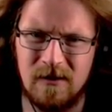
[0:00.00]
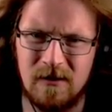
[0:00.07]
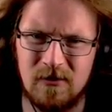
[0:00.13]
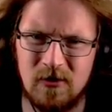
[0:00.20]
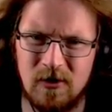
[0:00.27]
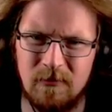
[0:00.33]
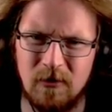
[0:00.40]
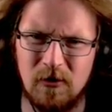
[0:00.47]

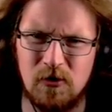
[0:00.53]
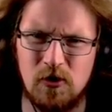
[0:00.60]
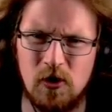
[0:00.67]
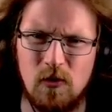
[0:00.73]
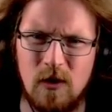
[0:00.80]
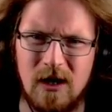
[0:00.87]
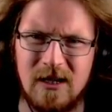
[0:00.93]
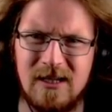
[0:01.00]
So I'm not sure
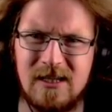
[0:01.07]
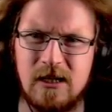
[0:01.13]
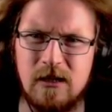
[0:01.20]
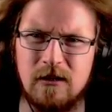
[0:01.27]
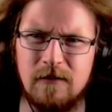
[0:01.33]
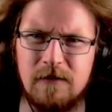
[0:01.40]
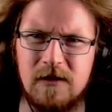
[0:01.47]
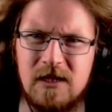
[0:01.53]
why
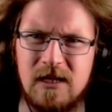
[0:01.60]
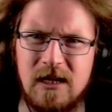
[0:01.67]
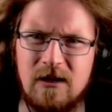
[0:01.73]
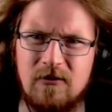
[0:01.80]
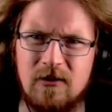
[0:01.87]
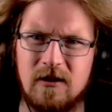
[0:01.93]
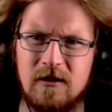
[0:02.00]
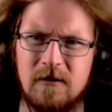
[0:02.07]
silver's
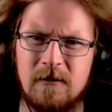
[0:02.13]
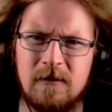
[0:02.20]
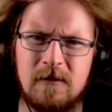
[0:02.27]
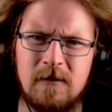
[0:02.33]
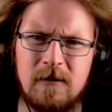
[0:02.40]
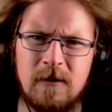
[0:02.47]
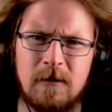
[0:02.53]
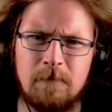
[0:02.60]
down there.
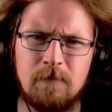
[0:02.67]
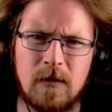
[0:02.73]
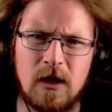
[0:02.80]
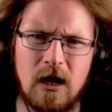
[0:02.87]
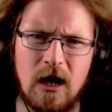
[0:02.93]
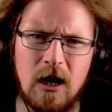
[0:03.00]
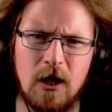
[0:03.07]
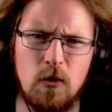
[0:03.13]

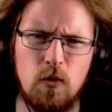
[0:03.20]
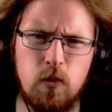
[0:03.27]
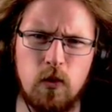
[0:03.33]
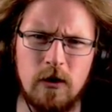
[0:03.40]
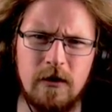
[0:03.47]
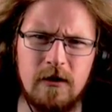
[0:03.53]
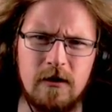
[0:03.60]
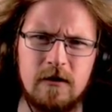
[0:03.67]
I
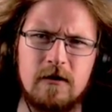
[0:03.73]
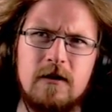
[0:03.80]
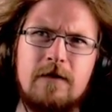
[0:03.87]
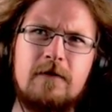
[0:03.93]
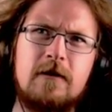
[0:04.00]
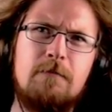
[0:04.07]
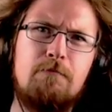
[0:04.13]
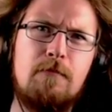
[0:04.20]
wonder
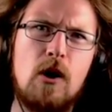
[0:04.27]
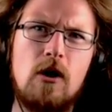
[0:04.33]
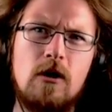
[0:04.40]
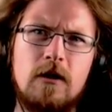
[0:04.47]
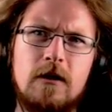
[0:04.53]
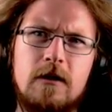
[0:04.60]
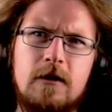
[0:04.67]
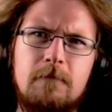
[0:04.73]
if the
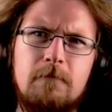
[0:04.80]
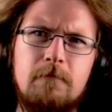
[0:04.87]
poly...